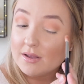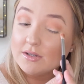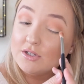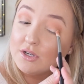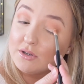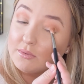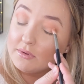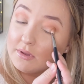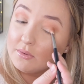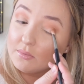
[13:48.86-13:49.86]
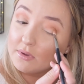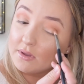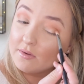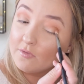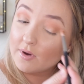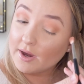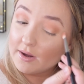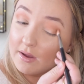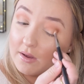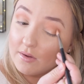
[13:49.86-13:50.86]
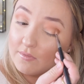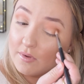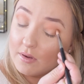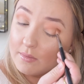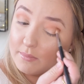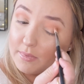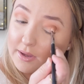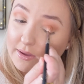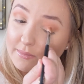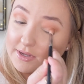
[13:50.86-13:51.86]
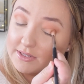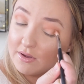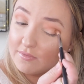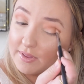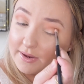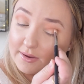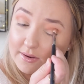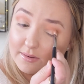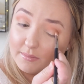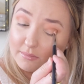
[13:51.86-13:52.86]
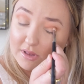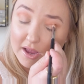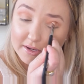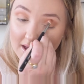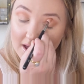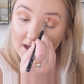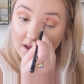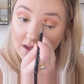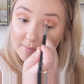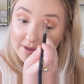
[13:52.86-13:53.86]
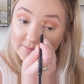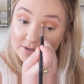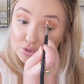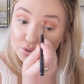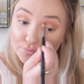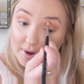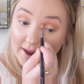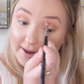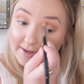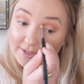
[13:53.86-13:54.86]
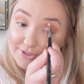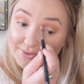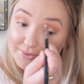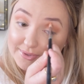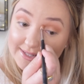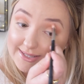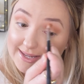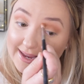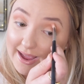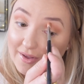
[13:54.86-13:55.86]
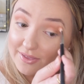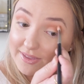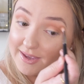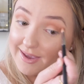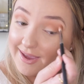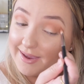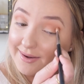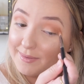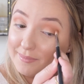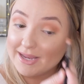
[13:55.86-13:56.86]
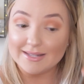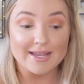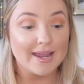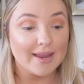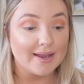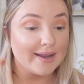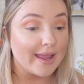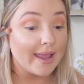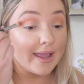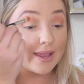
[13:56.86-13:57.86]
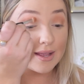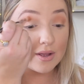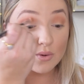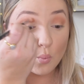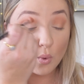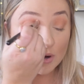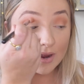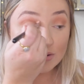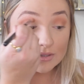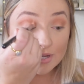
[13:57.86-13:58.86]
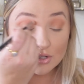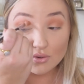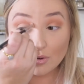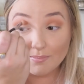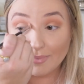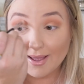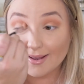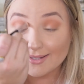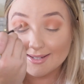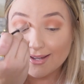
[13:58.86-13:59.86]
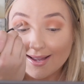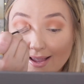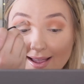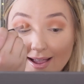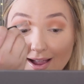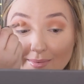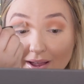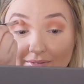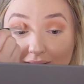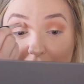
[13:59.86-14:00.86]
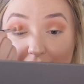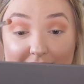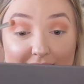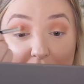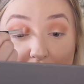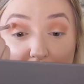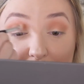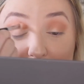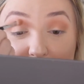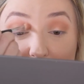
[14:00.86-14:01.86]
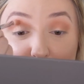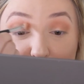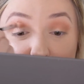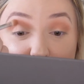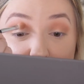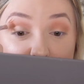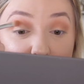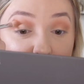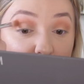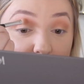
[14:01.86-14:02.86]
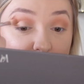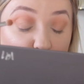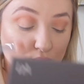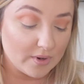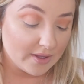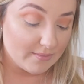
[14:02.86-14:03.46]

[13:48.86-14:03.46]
genuinely really afraid of making myself like blind. I've been trying to stay healthy and maintain a workout schedule, but I'm having like the hardest time with that. I'll get really